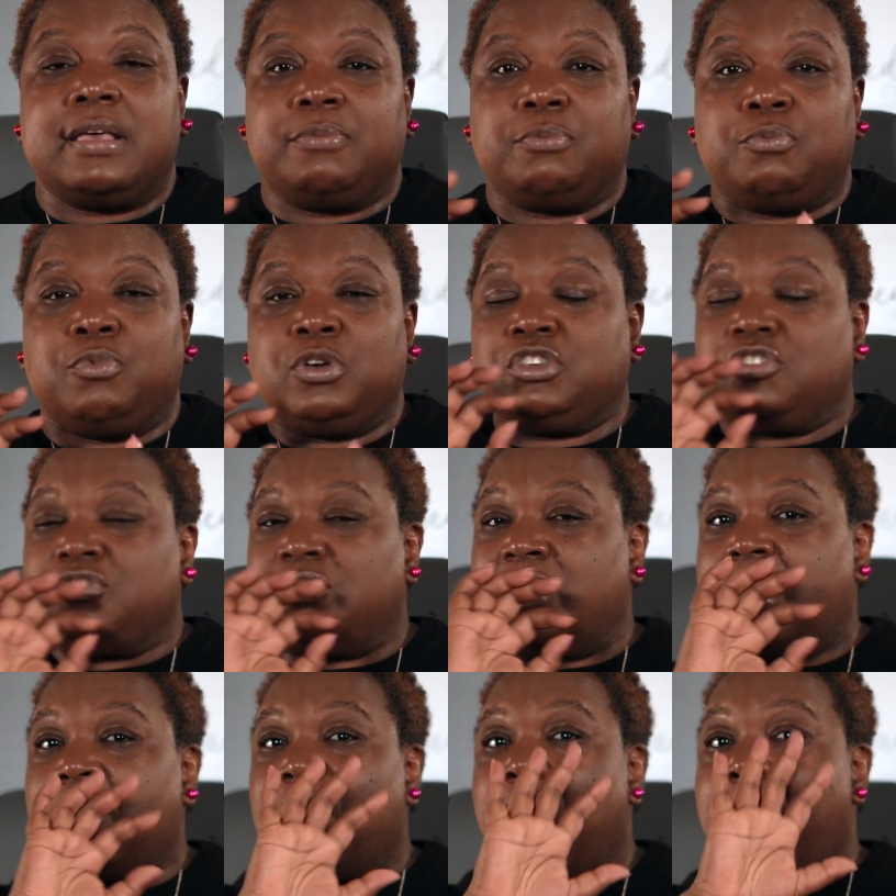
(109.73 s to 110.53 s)
which
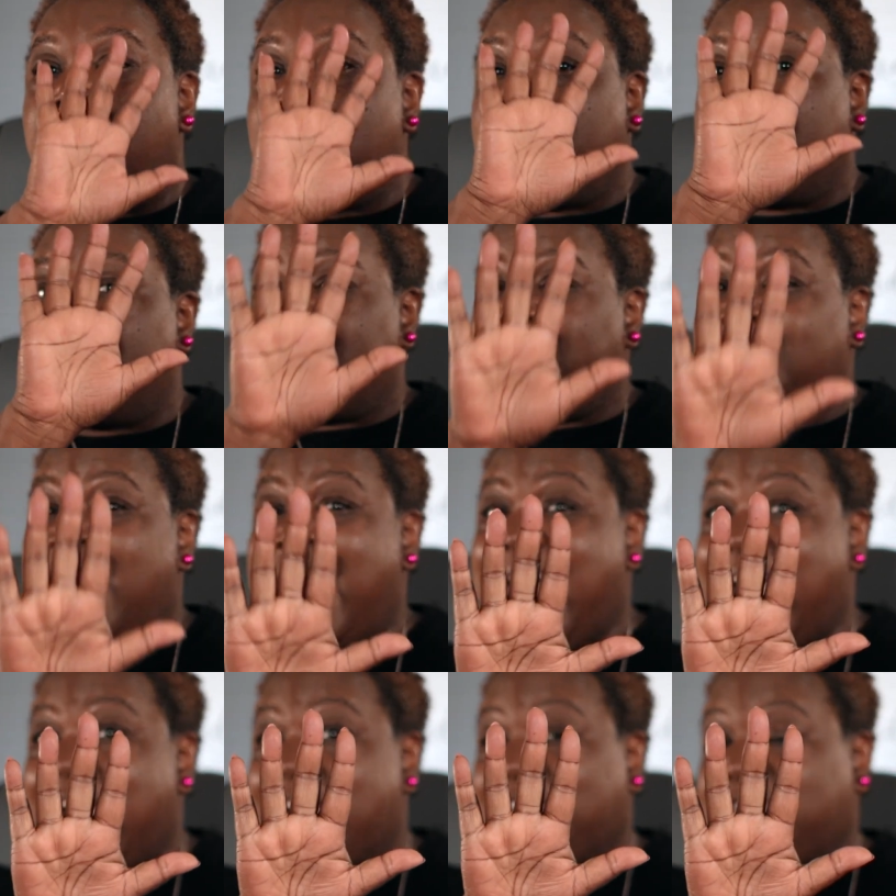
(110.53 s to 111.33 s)
there are
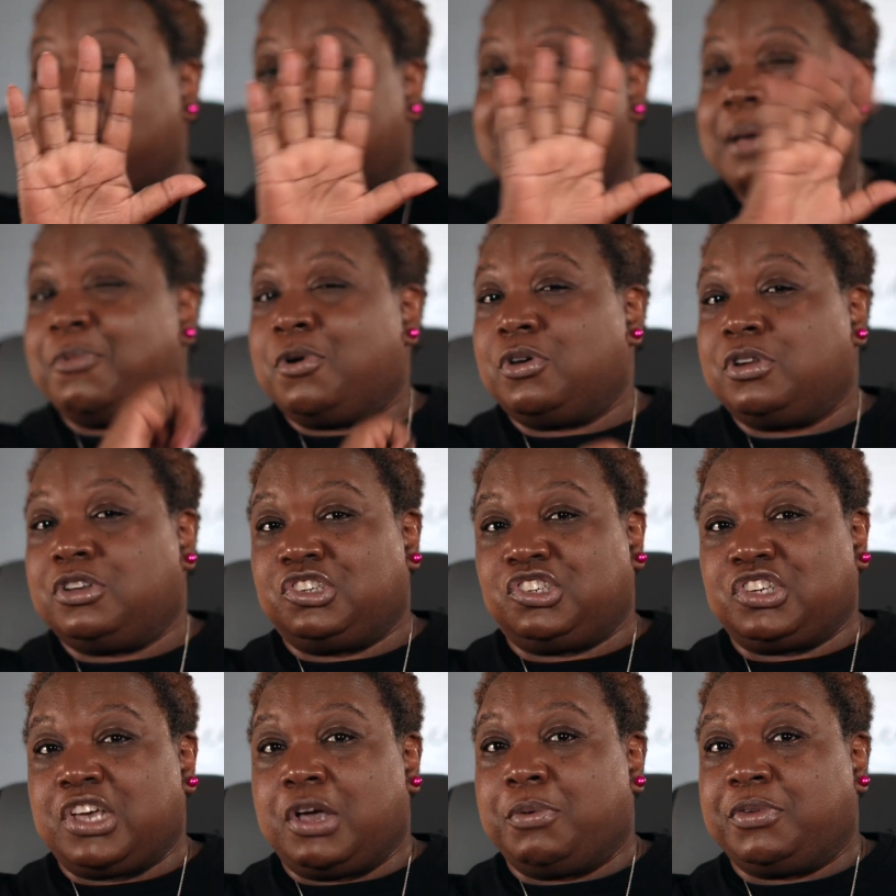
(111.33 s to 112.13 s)
5 that I'm going to
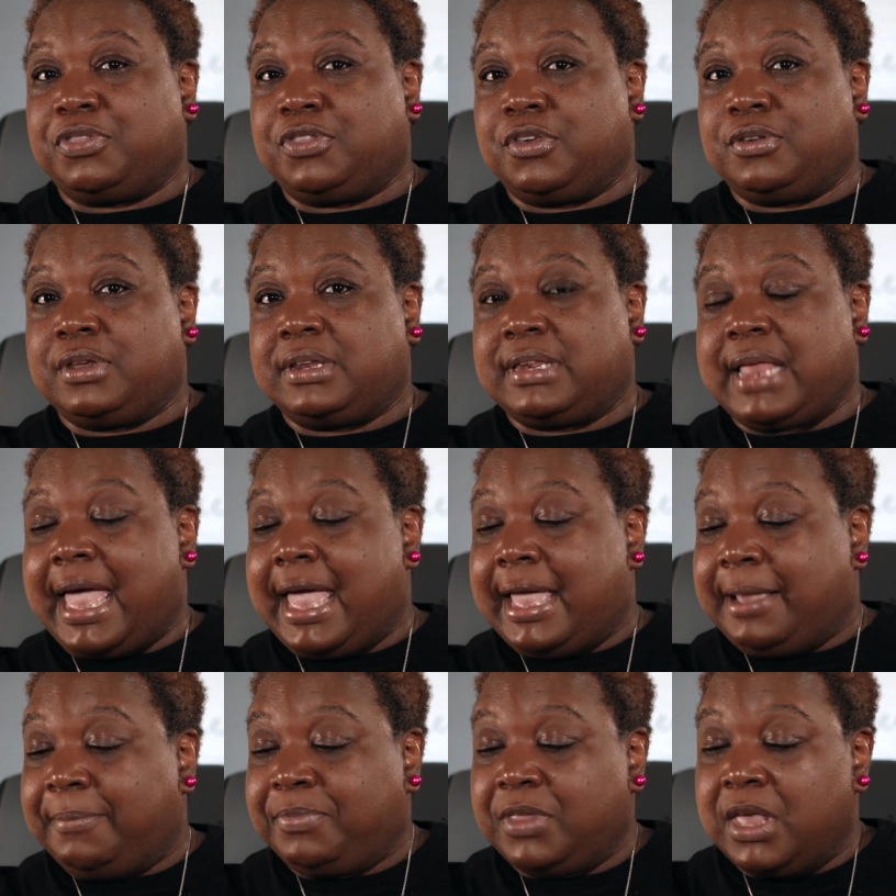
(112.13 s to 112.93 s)
share with you
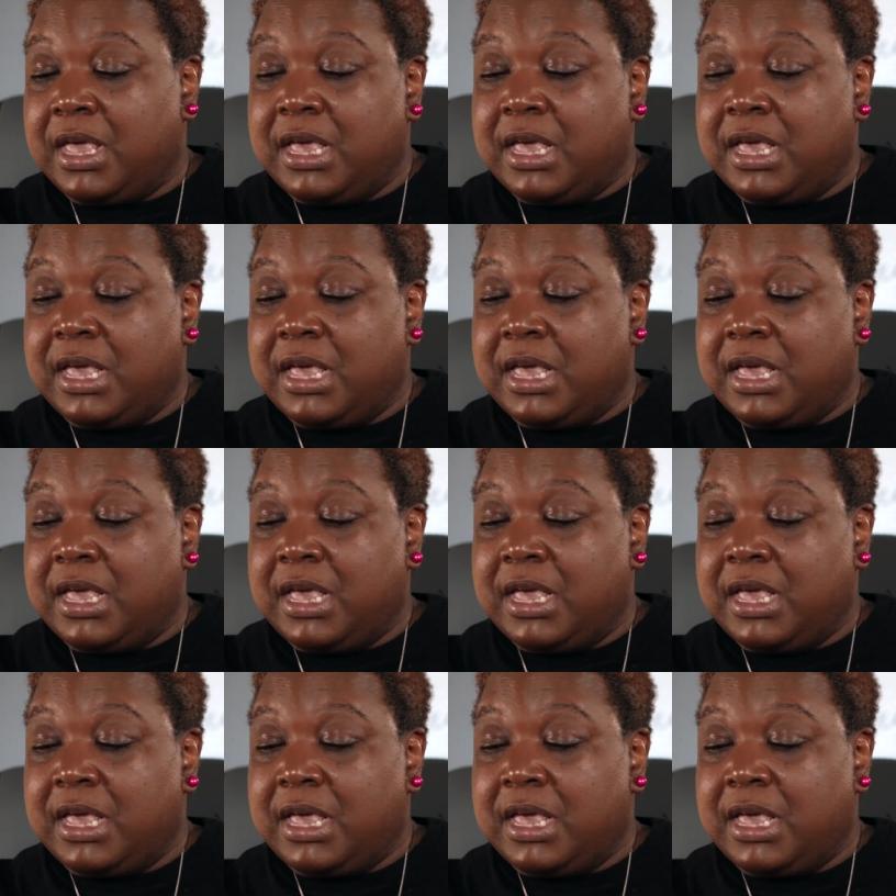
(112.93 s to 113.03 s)
today.